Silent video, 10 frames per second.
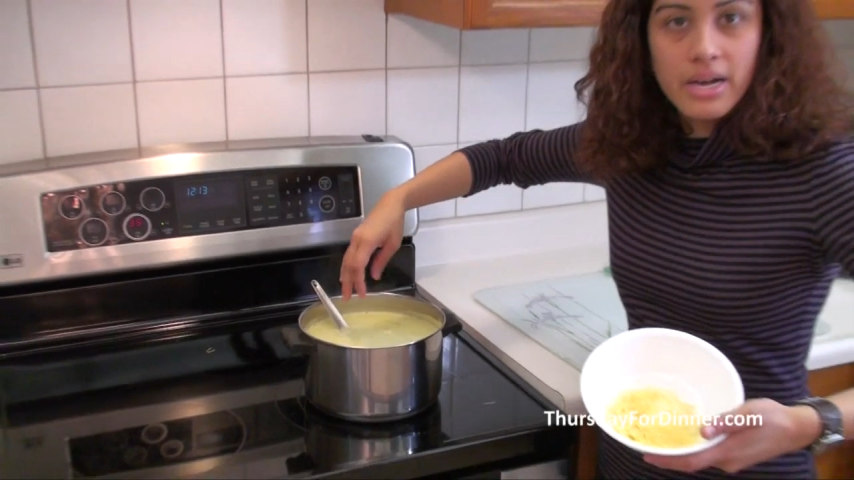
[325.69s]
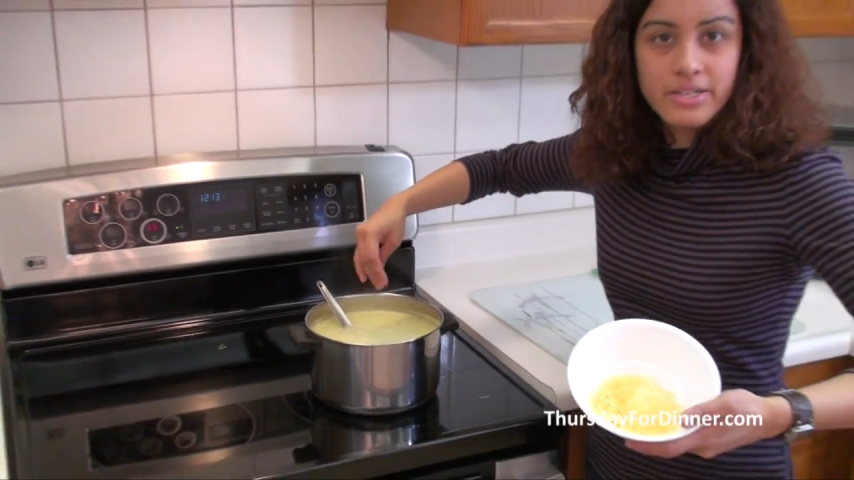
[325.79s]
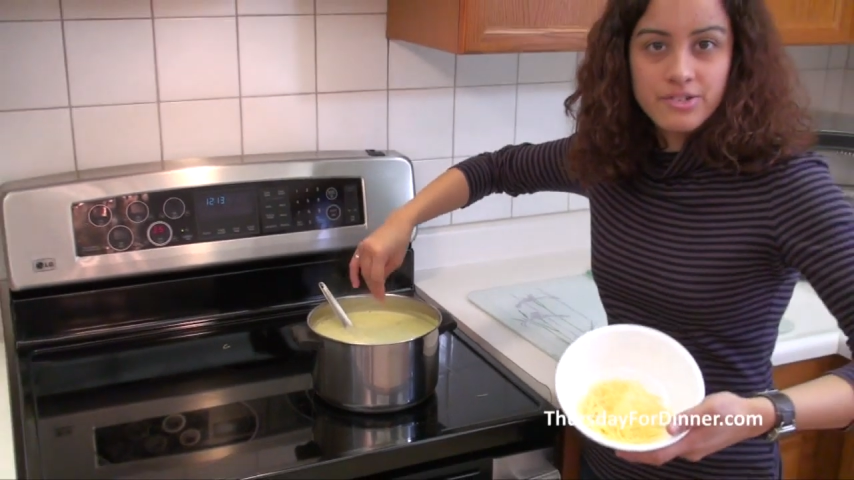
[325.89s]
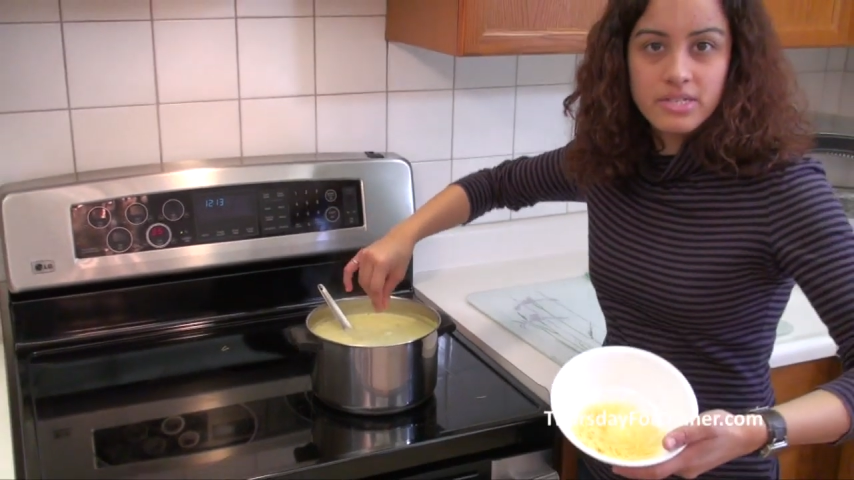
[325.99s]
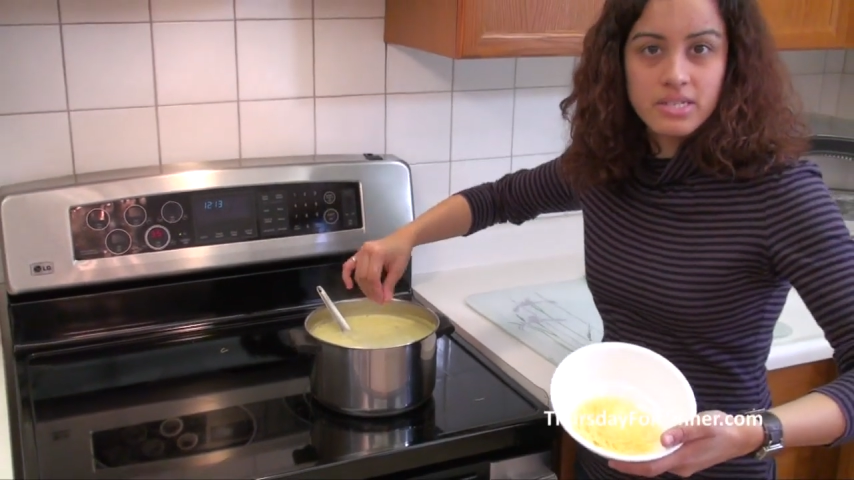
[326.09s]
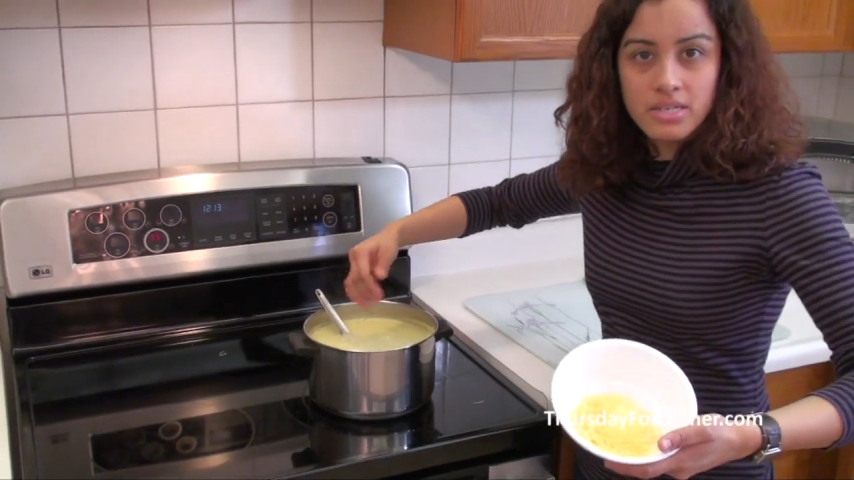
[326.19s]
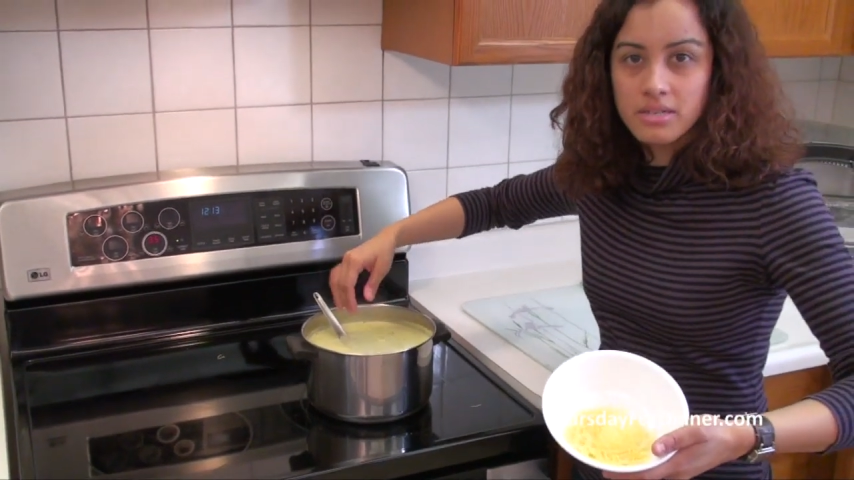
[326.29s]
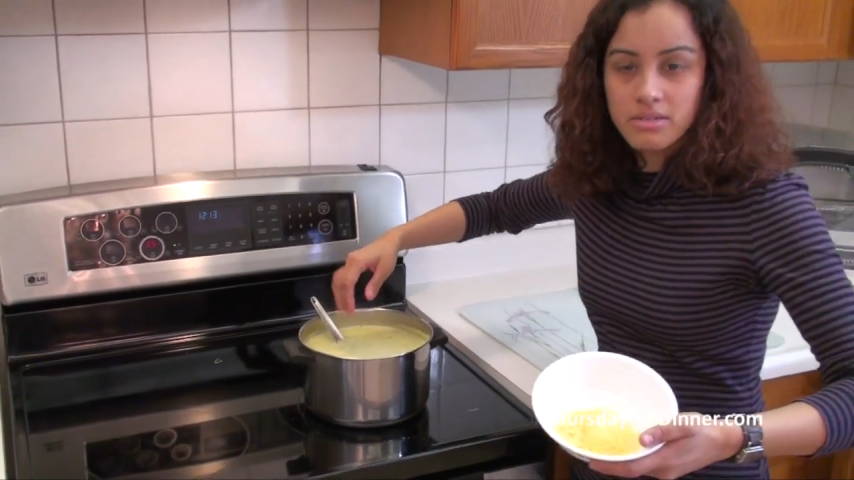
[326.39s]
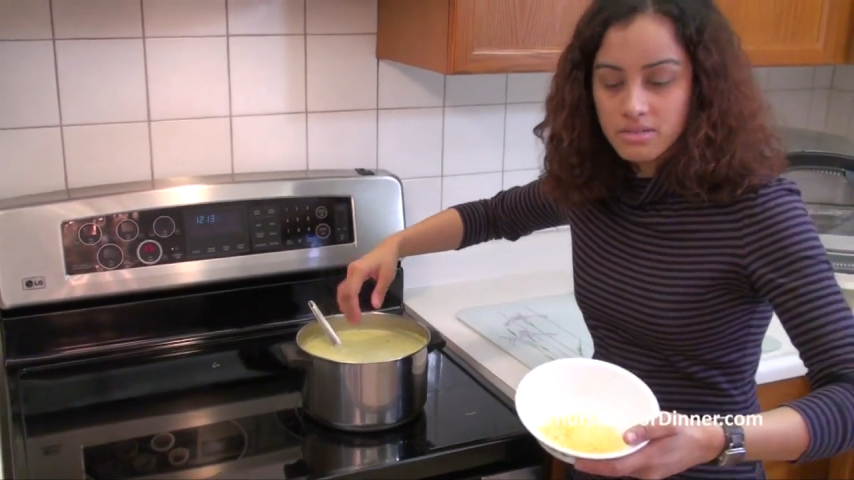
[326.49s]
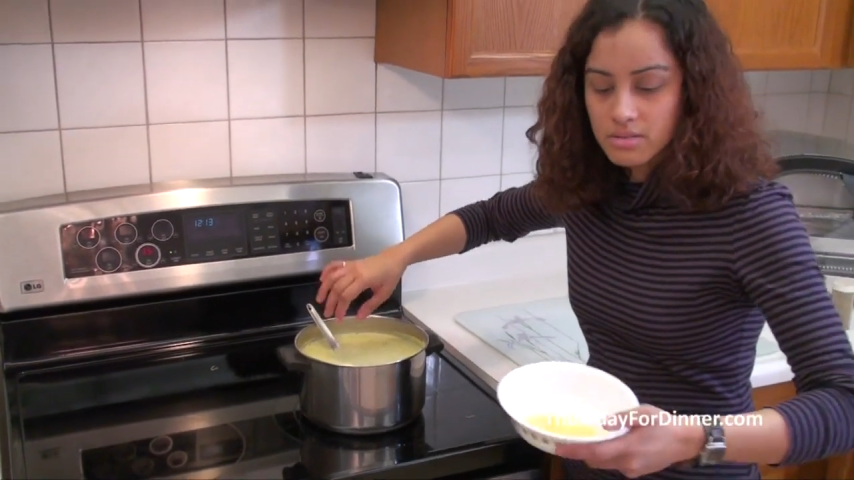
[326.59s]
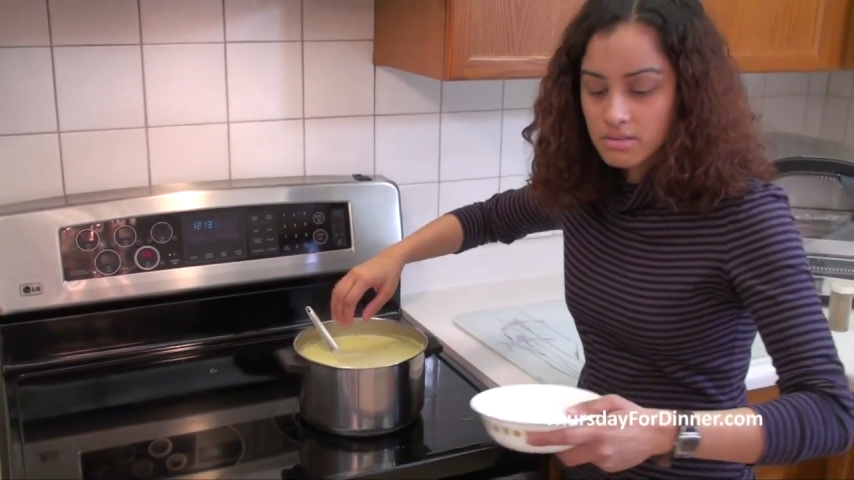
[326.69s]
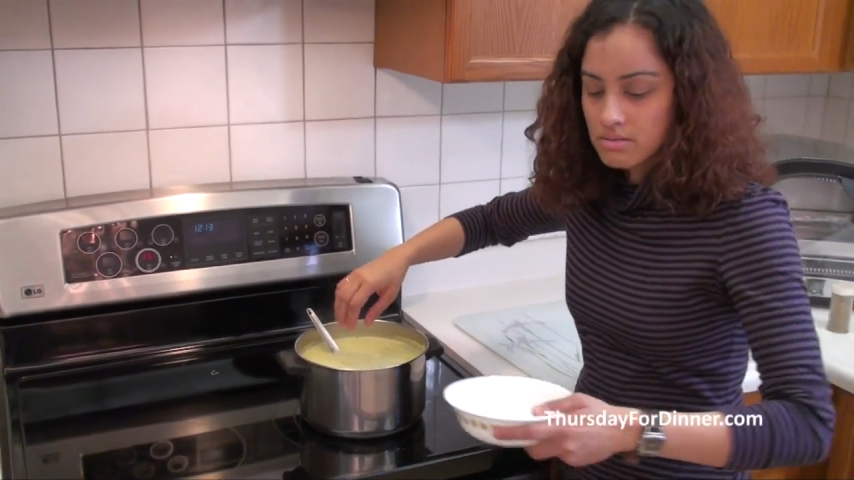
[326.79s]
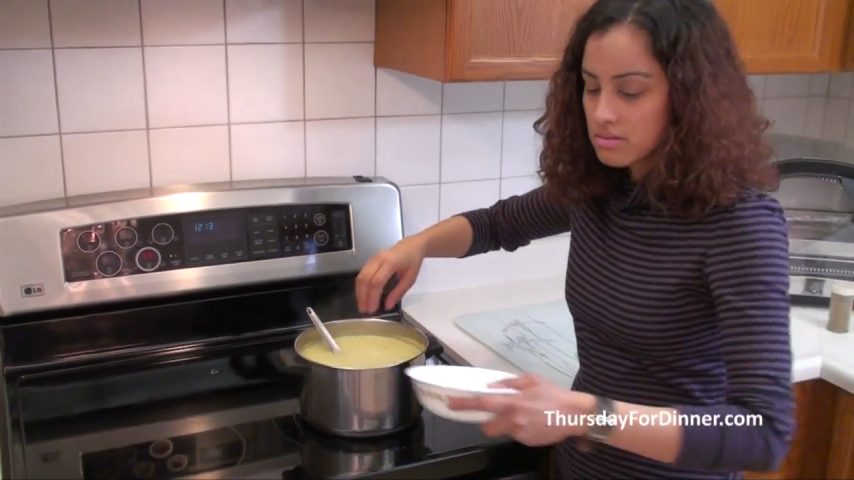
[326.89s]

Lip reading: extras here, just